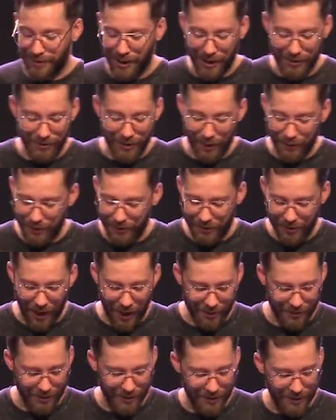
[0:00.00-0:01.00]
right, sounds
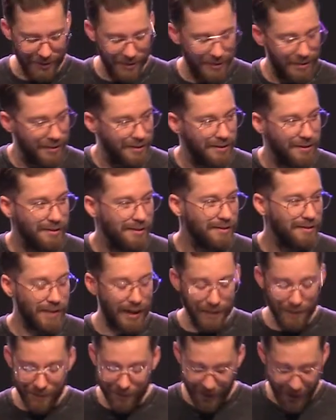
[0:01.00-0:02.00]
exhausting.
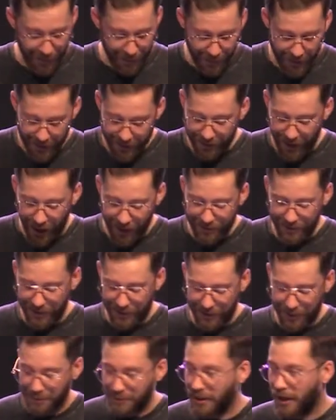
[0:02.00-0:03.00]
Life can be
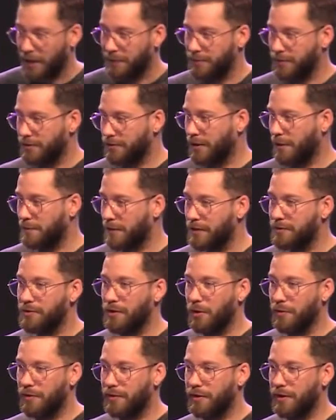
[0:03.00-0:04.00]
exhausting sometimes. I mean, you guys
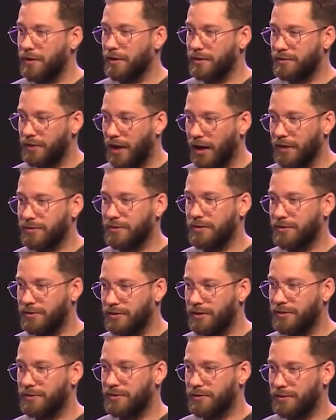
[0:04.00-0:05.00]
know that there are exhausting
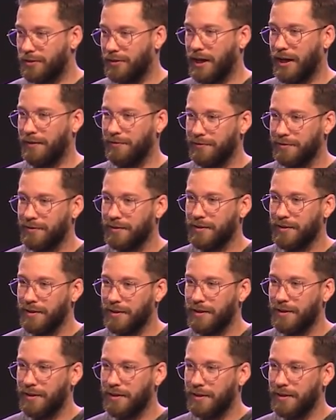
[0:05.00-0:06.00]
seasons in life.
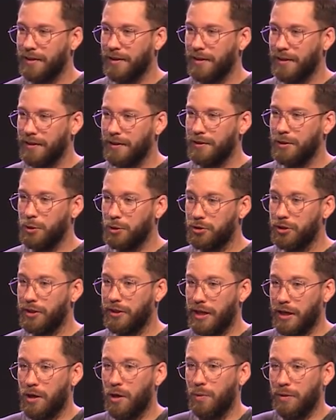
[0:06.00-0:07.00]
Usually
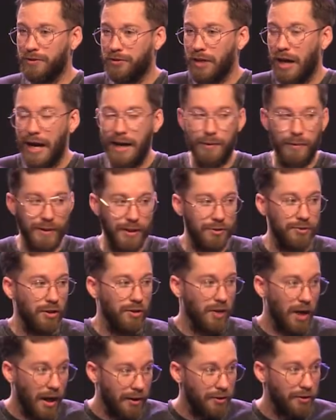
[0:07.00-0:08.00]
they coincide when there's a
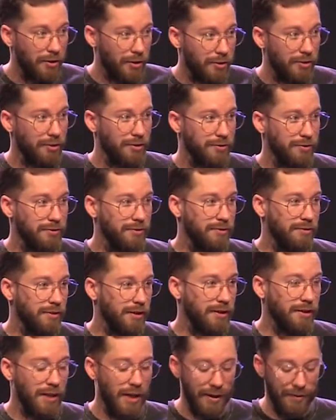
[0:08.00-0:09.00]
lot of hurdles
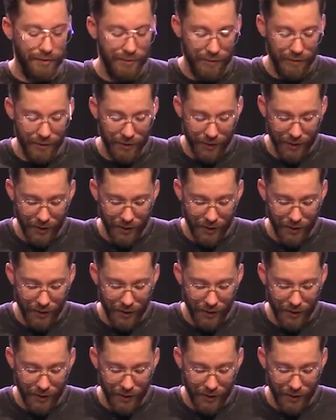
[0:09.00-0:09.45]
in life.